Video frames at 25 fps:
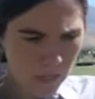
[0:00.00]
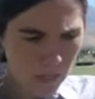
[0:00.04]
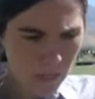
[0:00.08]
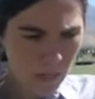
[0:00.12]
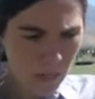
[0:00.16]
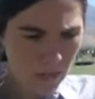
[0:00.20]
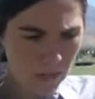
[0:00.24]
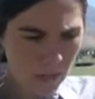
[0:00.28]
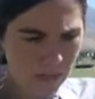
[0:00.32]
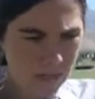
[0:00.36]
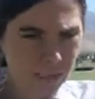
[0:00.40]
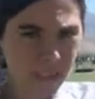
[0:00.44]

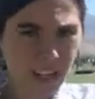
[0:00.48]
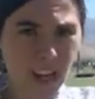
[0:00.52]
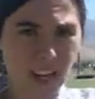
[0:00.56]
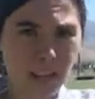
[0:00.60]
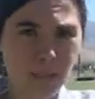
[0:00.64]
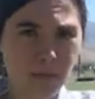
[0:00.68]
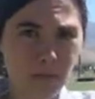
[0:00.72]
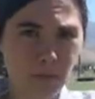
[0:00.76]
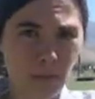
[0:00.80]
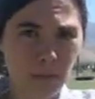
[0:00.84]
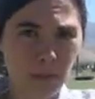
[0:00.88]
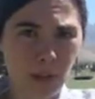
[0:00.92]
yeah, that's
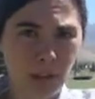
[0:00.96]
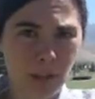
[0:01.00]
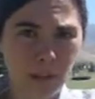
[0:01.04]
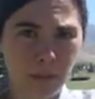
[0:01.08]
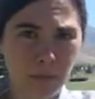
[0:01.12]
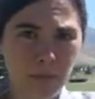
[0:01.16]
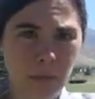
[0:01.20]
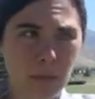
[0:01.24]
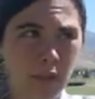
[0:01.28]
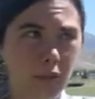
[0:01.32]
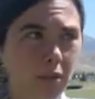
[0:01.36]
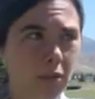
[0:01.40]
kind of what
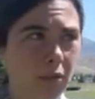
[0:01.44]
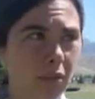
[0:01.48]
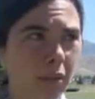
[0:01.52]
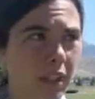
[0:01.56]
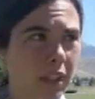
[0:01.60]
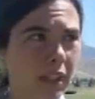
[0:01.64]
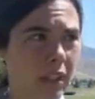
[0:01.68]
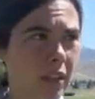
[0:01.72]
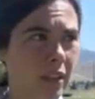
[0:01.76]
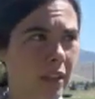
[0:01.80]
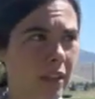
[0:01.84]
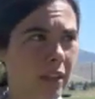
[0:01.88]
I was
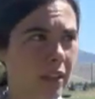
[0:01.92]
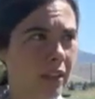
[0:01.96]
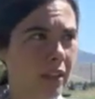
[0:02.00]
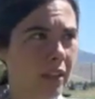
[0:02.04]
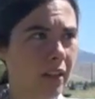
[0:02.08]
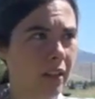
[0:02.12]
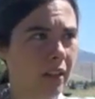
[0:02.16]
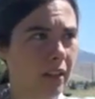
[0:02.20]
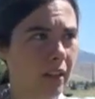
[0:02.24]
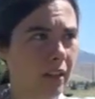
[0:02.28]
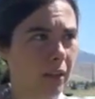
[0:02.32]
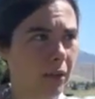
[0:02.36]

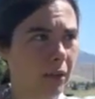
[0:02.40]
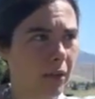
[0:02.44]
doing